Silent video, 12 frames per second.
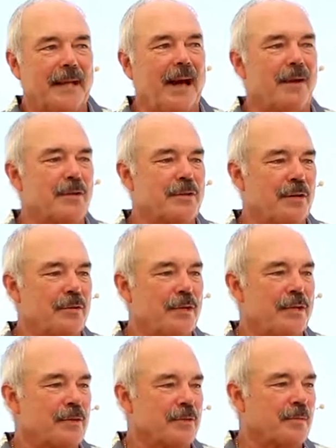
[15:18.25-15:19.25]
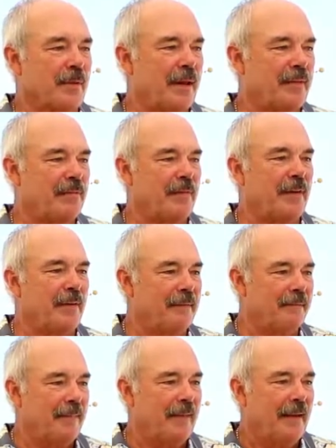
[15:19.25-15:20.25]
how to Share Jesus Without Fear
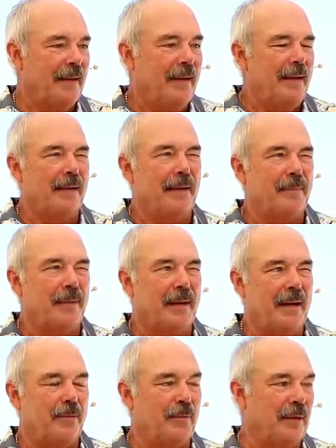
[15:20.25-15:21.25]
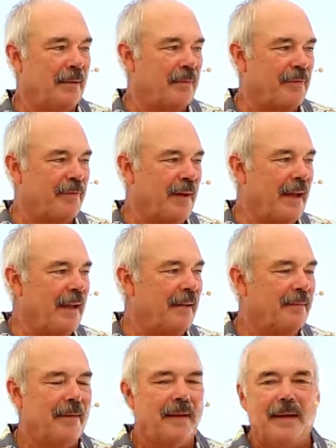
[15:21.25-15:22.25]
uh, by William Fay.
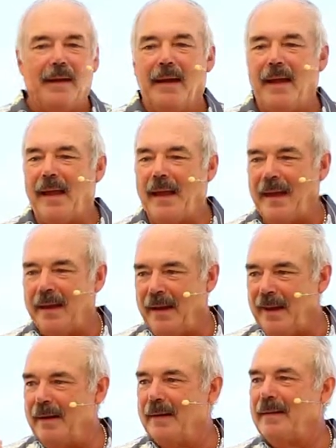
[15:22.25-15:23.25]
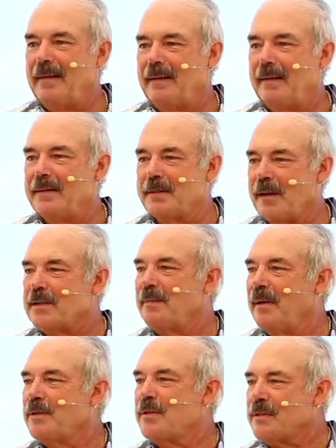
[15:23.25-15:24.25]
And in it, he talks
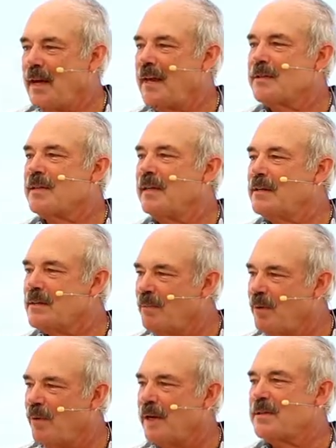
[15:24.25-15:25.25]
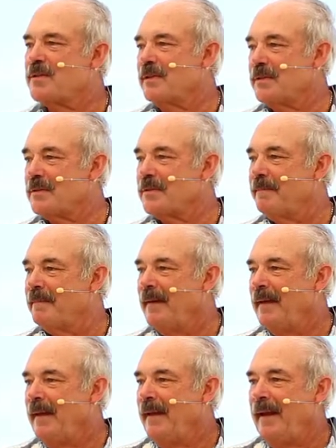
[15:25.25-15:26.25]
about just asking some questions.
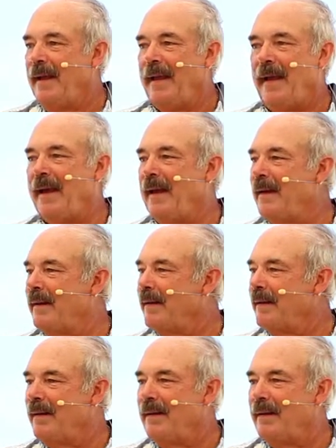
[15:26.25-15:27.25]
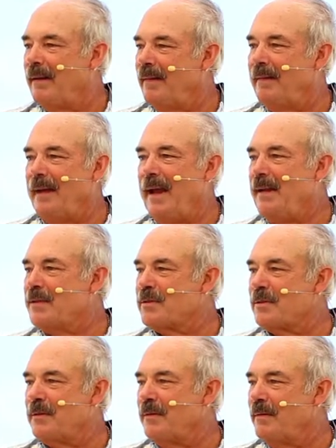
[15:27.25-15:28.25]
And the
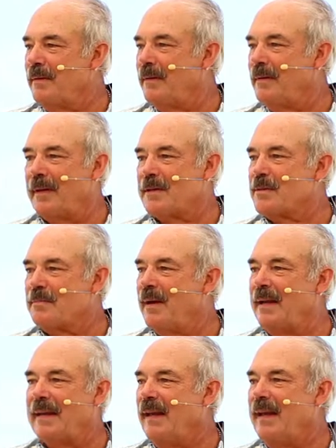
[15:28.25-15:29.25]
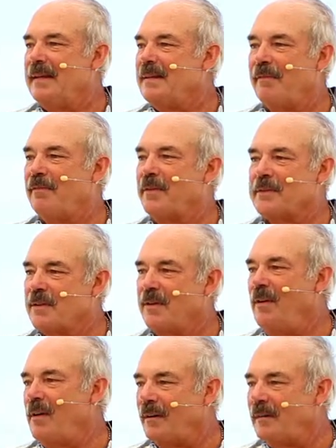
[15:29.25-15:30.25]
answer doesn't make any difference at
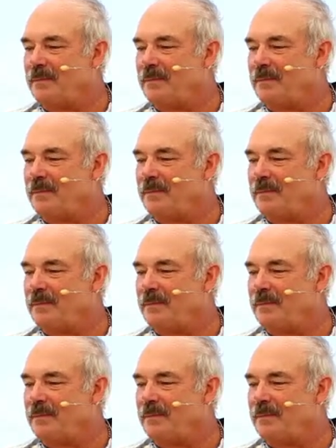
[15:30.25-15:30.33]
all.